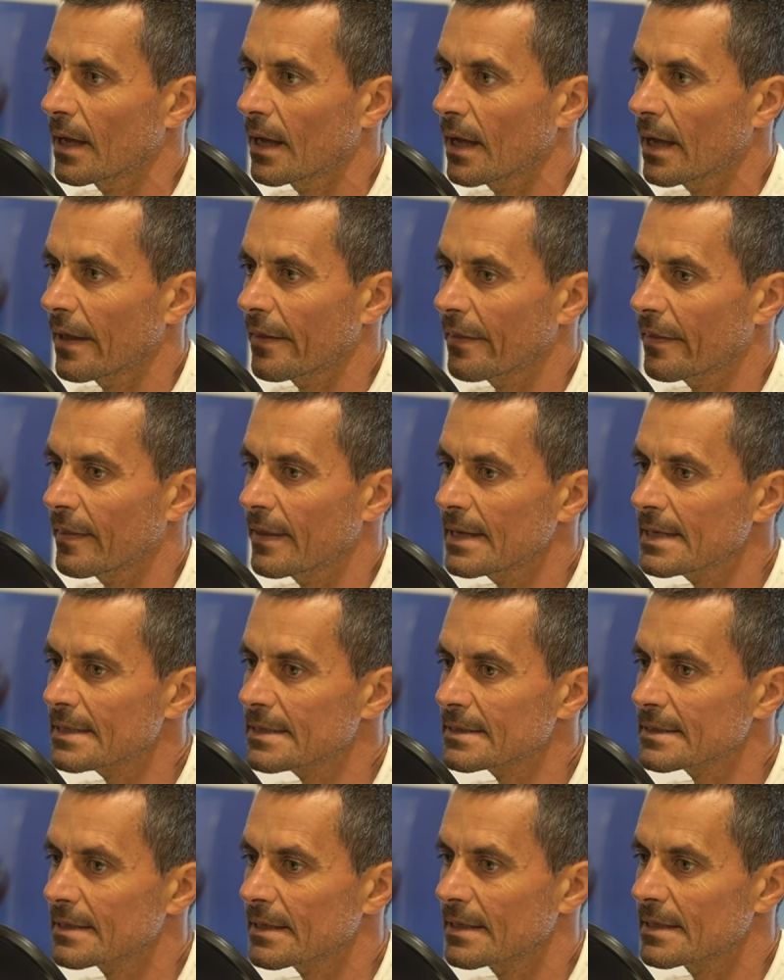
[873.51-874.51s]
And
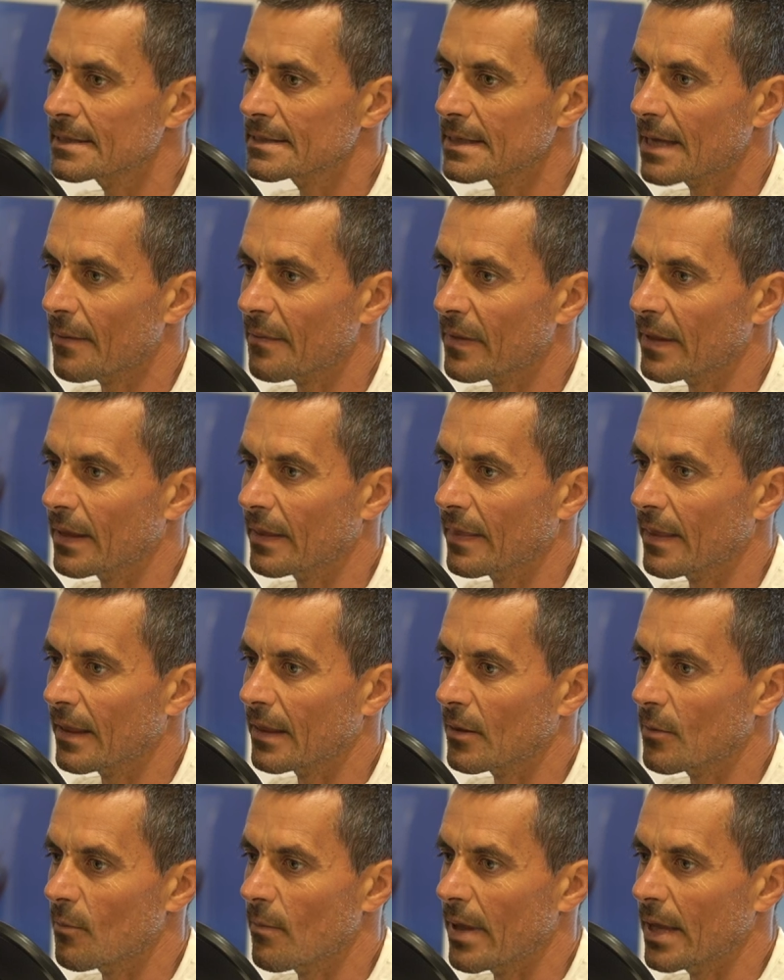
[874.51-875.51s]
this is something
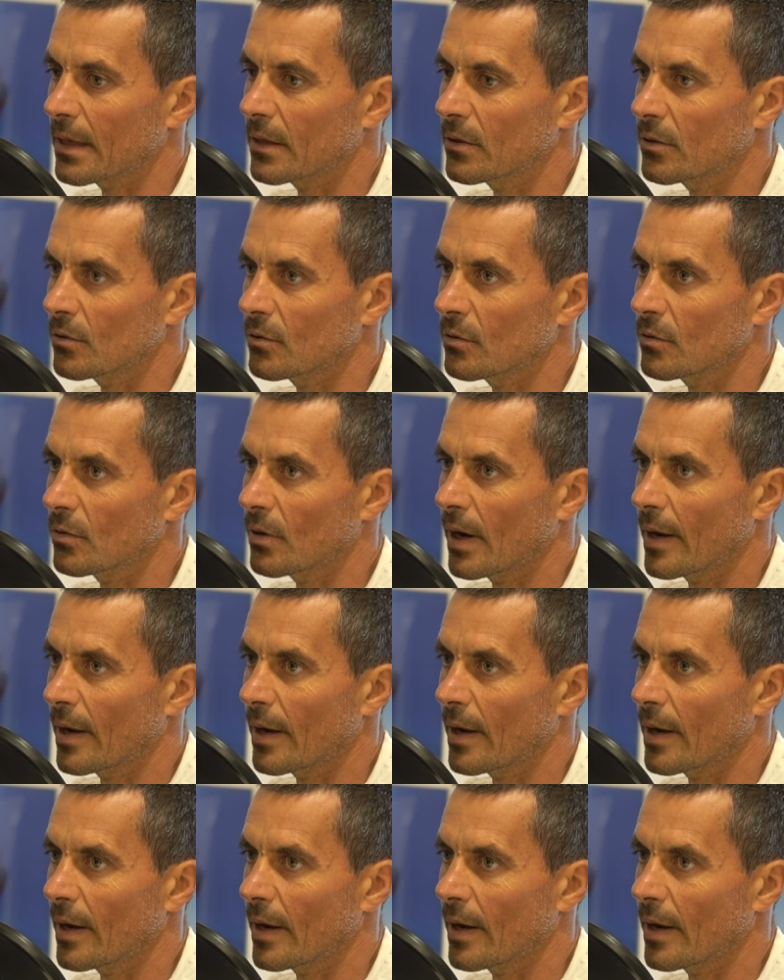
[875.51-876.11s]
that make you